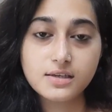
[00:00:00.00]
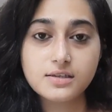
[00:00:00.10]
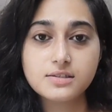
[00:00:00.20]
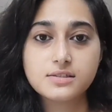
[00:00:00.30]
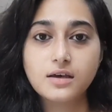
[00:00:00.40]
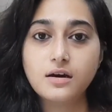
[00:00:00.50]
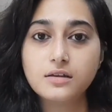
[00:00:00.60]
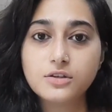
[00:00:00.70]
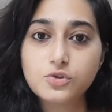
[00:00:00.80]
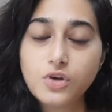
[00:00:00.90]
is
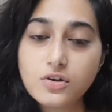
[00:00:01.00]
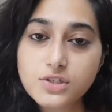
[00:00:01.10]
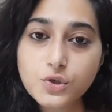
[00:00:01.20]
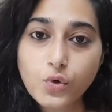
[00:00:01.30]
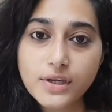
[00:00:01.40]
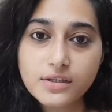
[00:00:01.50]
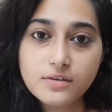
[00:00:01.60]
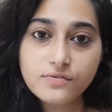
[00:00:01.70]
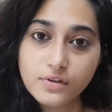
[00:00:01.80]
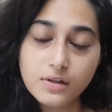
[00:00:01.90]
uh, the
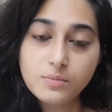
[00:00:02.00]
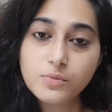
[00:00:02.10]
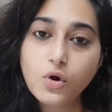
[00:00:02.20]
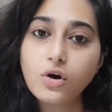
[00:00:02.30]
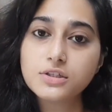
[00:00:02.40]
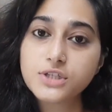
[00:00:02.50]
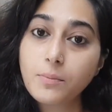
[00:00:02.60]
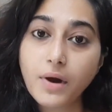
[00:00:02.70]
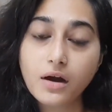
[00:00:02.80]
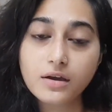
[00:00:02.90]
2020 film called
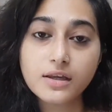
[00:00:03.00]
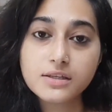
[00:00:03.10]
Chhapaak.